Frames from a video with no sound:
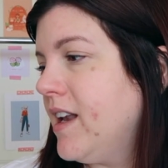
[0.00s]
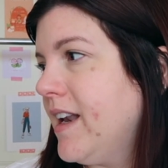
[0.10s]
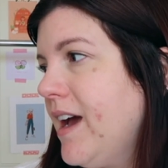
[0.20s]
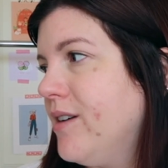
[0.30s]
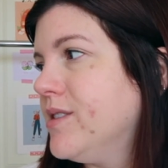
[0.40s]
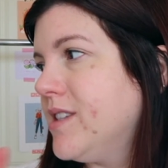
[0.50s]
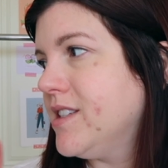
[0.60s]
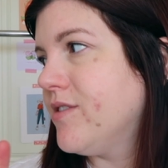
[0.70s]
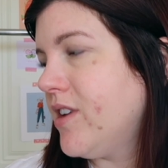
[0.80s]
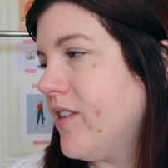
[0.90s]
Now, since
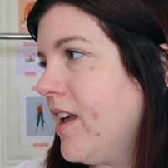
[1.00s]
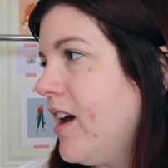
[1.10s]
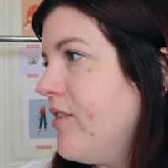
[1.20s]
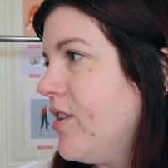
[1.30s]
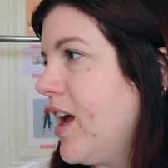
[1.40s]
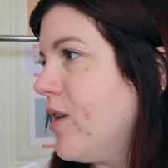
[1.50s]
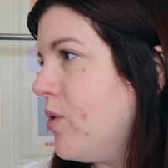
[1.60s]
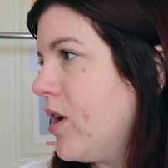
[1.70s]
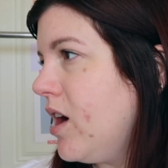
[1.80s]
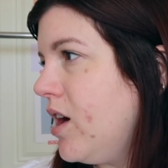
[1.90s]
I've done that, I've only had
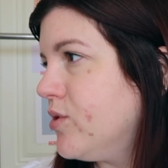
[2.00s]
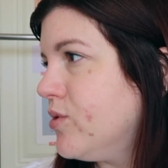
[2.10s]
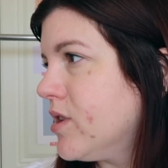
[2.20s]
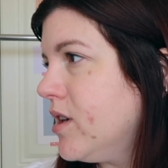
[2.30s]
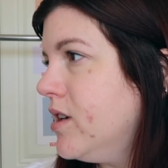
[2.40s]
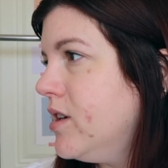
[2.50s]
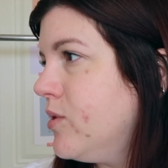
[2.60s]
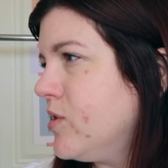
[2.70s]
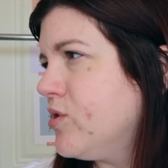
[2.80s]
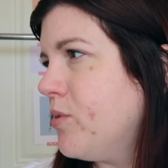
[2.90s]
1 card order,
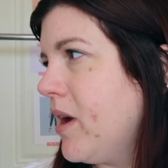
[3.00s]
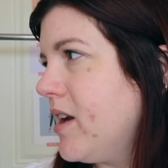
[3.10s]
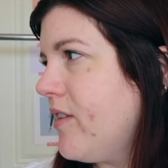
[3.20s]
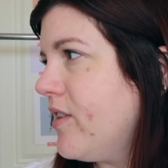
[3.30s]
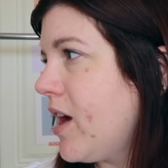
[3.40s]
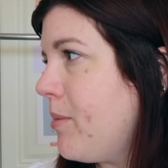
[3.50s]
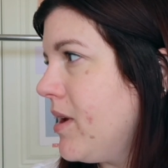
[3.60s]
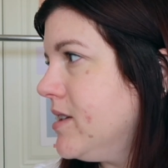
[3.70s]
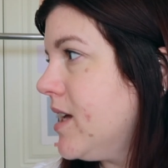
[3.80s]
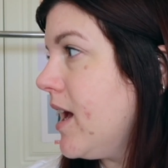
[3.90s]
which normally I'd have a couple
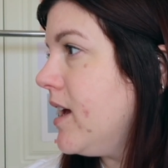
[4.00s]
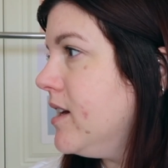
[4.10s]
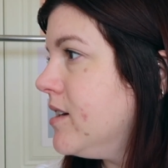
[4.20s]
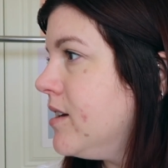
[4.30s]
a day.